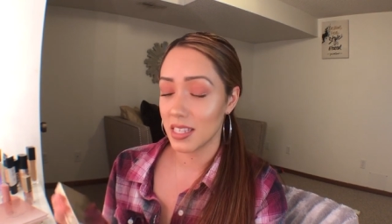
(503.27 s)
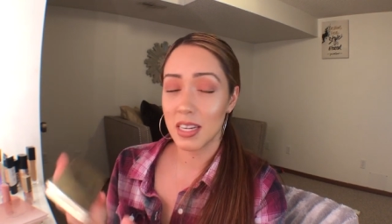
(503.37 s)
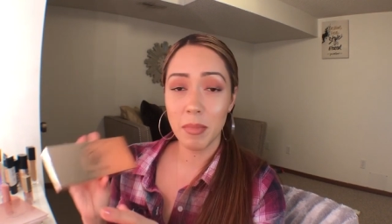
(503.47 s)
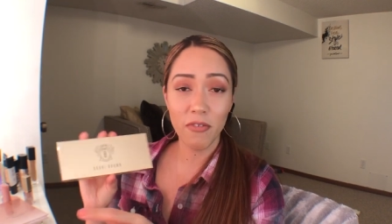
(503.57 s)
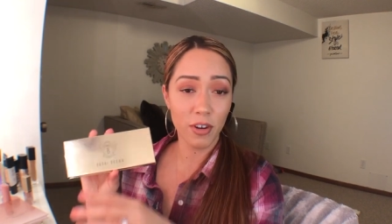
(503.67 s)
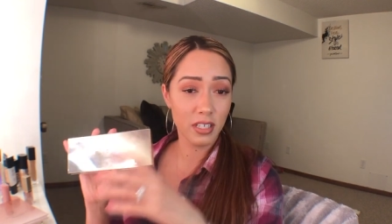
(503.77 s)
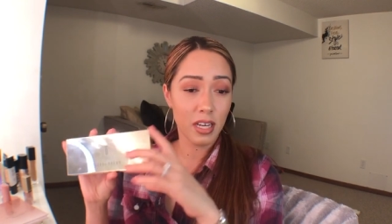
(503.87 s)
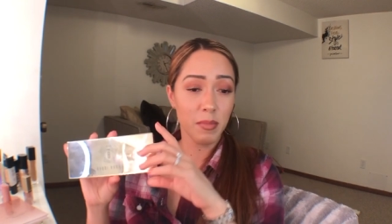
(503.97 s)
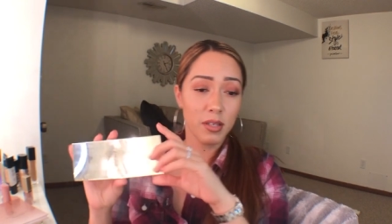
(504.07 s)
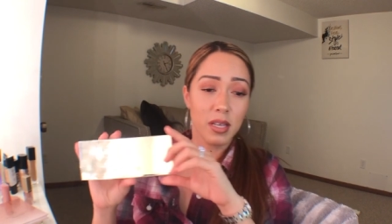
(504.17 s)
It's not my first
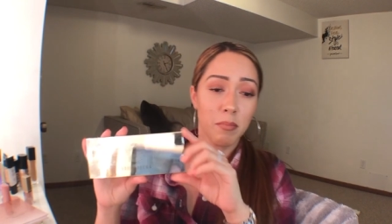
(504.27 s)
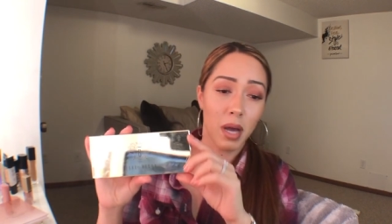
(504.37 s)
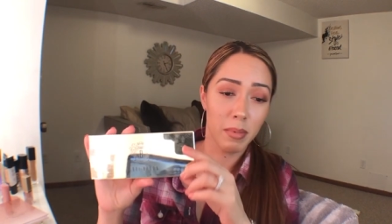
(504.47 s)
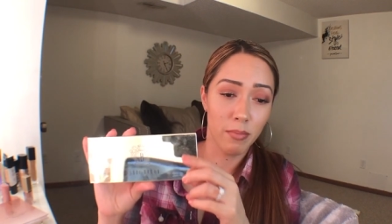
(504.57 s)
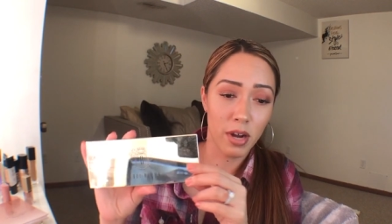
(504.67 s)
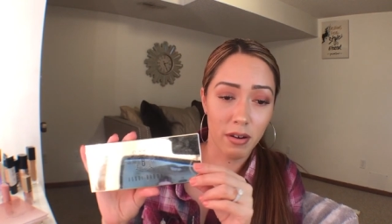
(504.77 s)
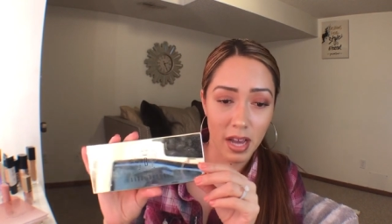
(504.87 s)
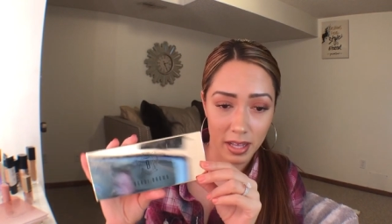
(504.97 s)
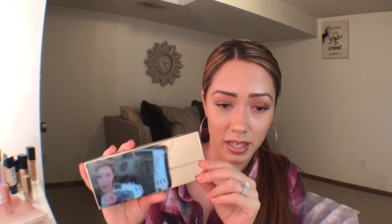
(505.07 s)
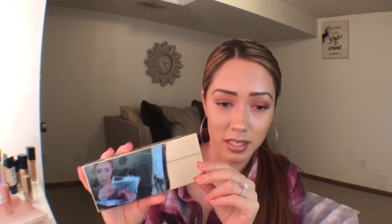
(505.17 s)
time using Bobbi Brown
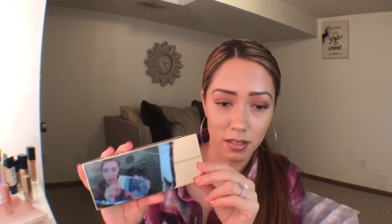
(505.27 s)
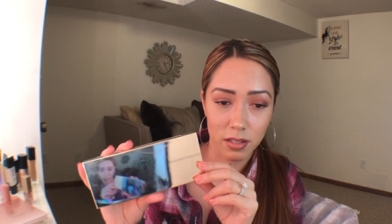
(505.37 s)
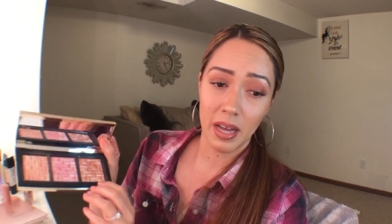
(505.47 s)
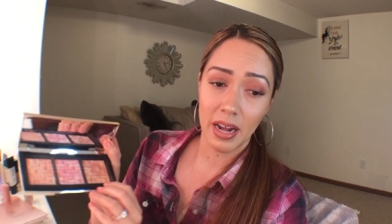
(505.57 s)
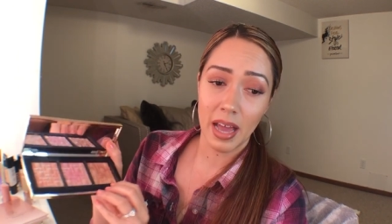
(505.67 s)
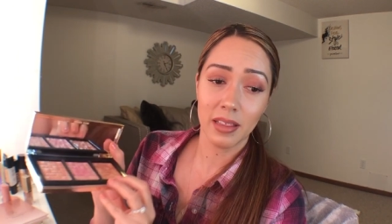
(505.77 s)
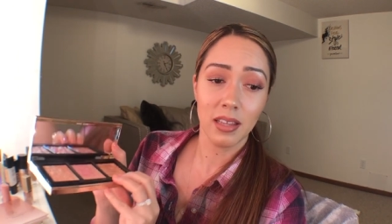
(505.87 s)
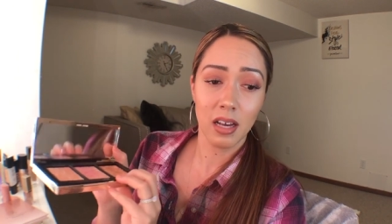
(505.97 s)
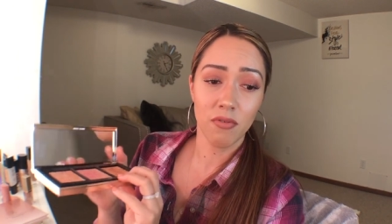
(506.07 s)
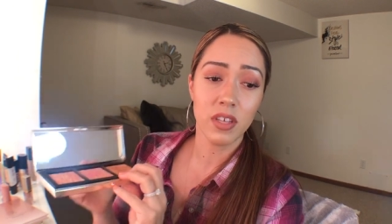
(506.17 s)
highlights, but I
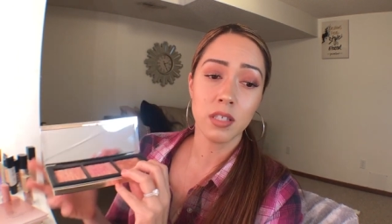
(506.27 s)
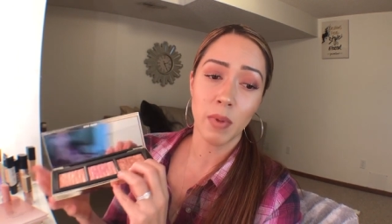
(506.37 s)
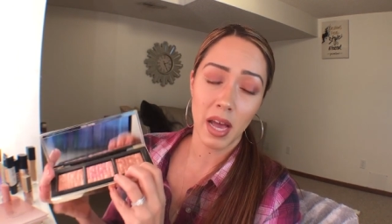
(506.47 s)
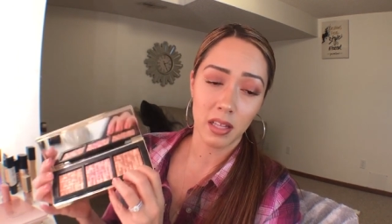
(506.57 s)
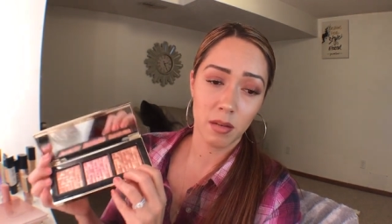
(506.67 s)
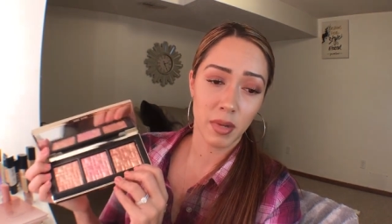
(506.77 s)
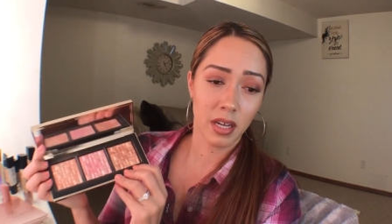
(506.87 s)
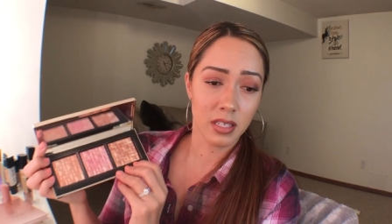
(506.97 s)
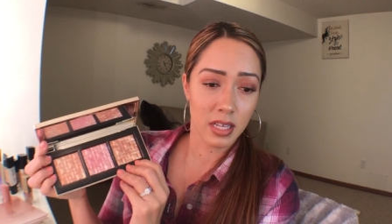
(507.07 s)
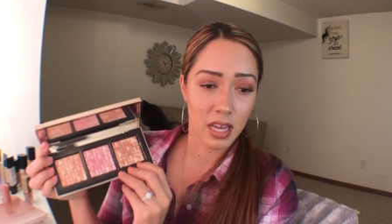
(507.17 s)
love this palette
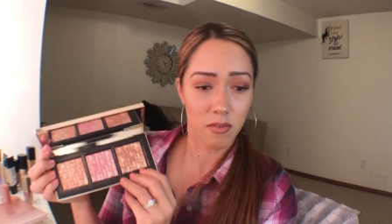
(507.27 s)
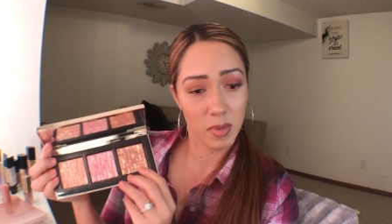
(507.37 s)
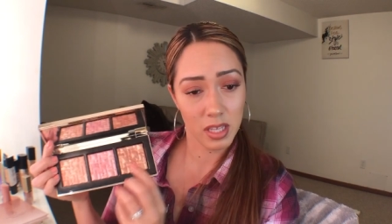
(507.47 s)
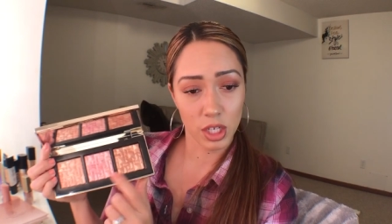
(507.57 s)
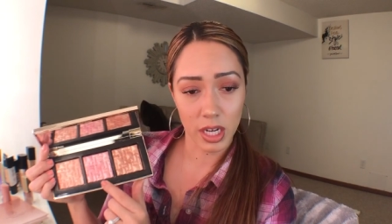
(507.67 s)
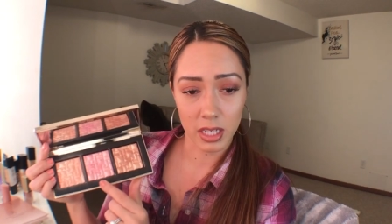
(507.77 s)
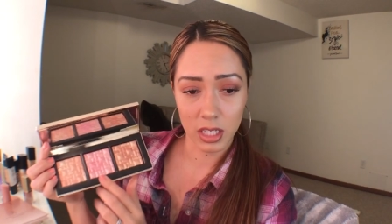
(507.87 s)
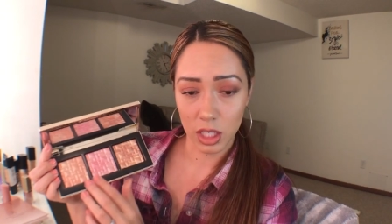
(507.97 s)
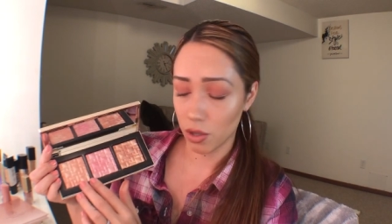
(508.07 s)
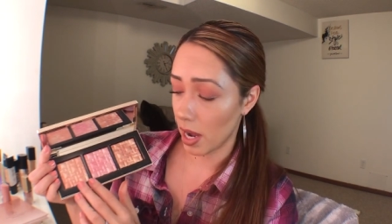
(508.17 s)
because it gave me the
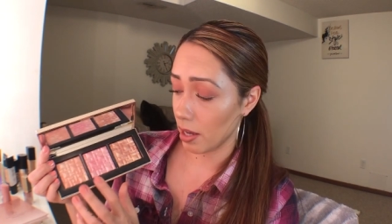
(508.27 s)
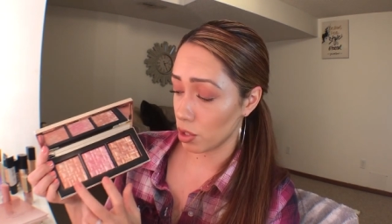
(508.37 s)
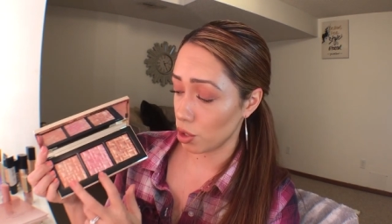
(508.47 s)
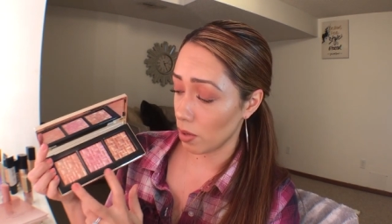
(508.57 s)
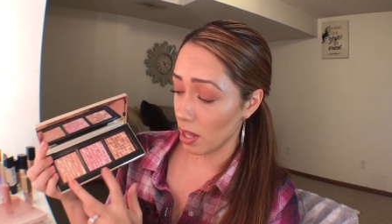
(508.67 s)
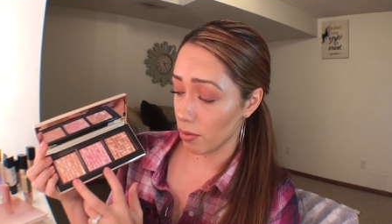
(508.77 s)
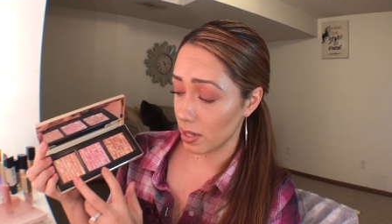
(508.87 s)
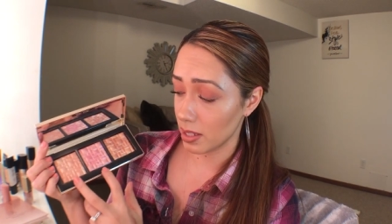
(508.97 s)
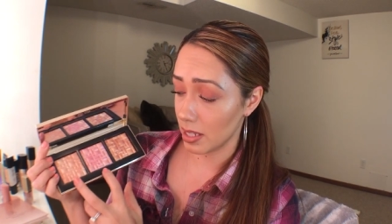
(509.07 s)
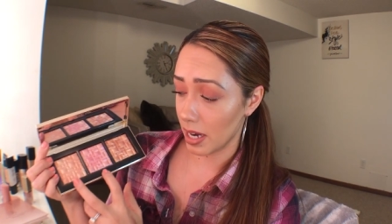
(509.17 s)
chance to try out 2 other
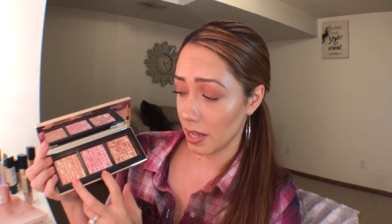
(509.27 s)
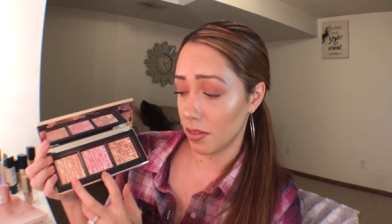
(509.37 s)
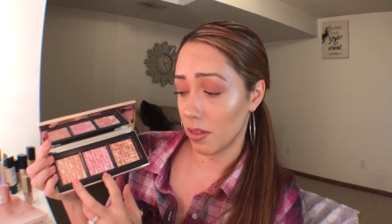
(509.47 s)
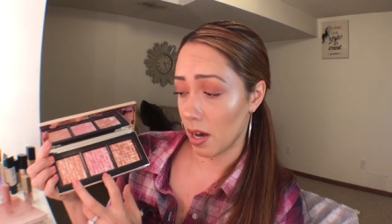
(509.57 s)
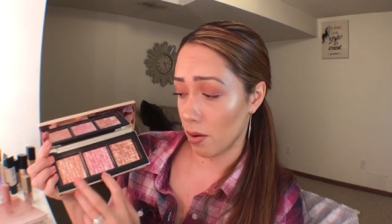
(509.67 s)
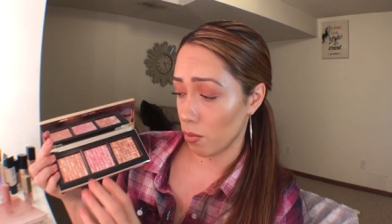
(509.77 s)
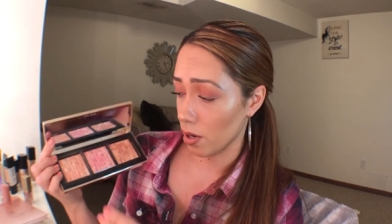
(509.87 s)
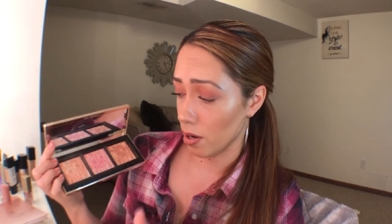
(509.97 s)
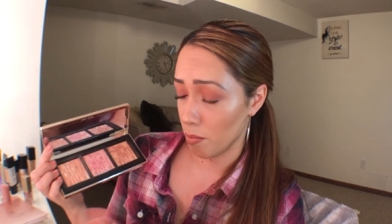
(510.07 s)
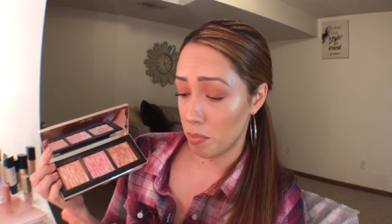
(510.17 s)
ones that I thought
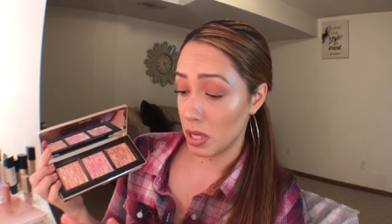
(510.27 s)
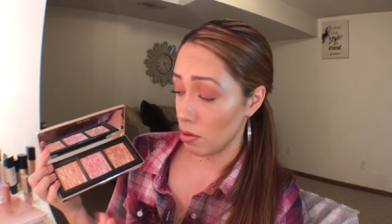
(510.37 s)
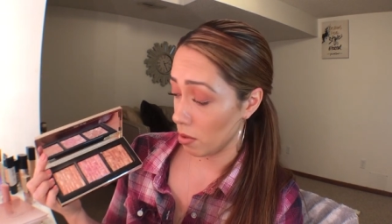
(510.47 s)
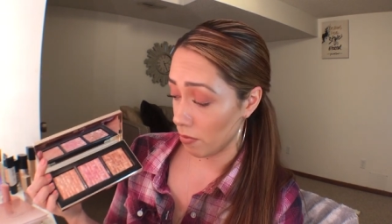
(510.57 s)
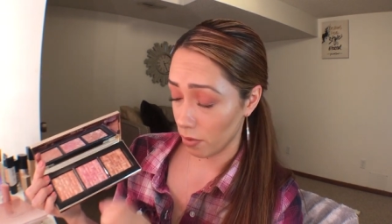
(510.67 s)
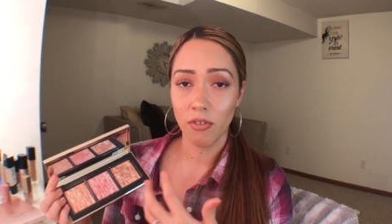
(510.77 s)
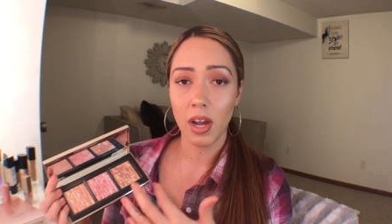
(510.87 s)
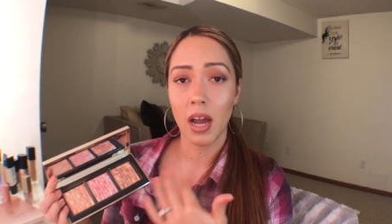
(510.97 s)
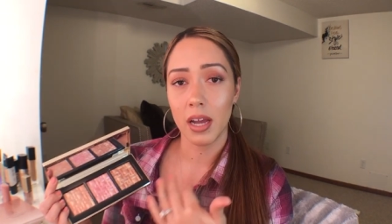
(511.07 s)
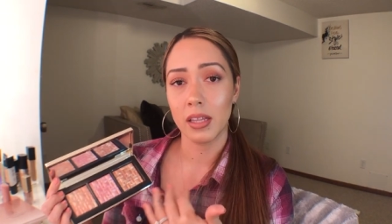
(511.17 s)
were beautiful. My
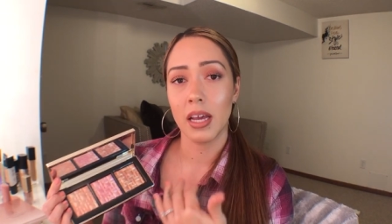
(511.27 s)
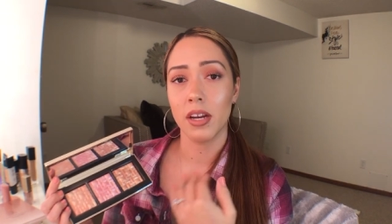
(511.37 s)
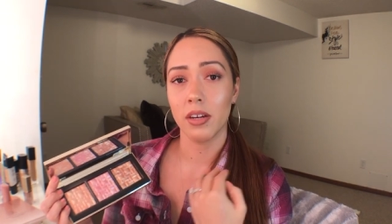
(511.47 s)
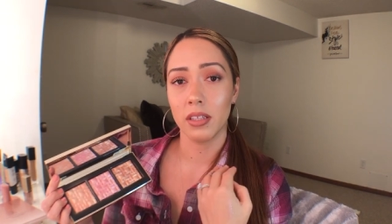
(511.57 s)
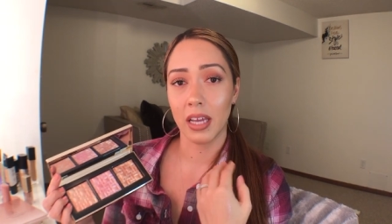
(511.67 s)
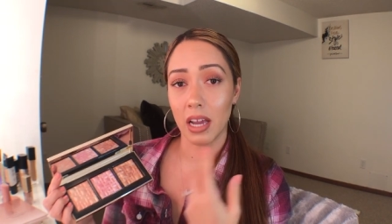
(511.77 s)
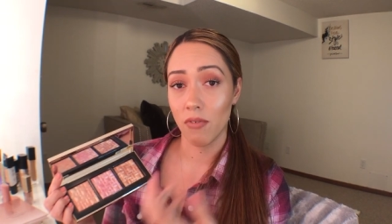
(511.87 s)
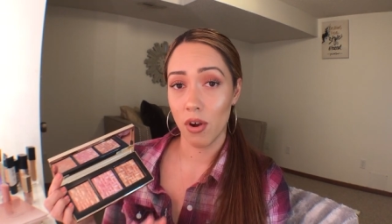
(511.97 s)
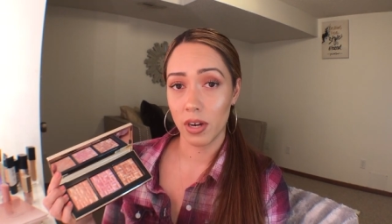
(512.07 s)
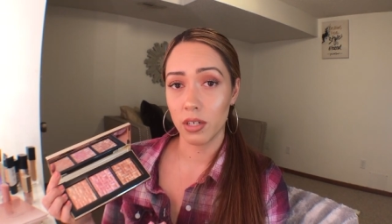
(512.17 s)
favorite highlighter, like
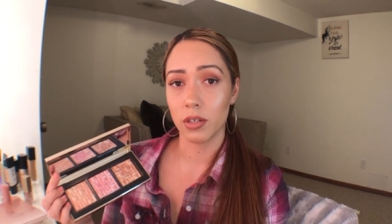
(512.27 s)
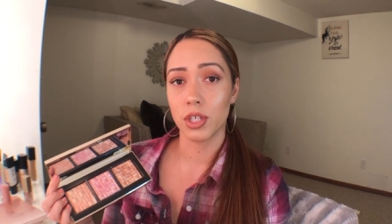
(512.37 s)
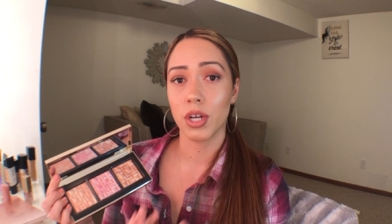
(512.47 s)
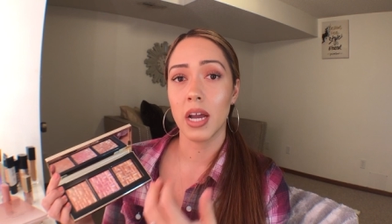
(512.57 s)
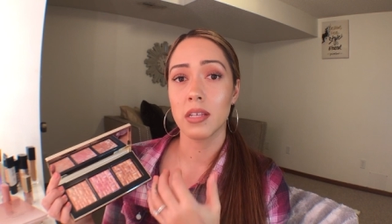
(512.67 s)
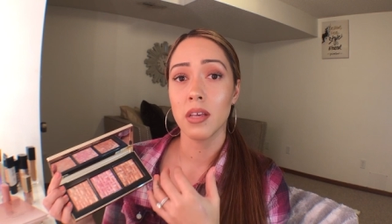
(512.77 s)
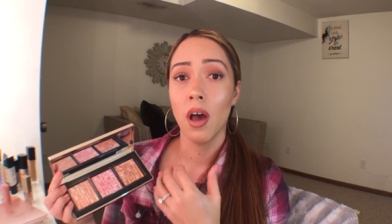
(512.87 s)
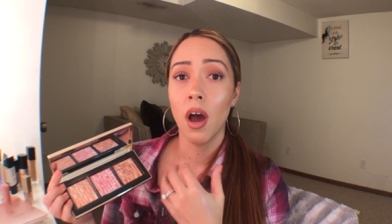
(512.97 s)
I've already told you guys,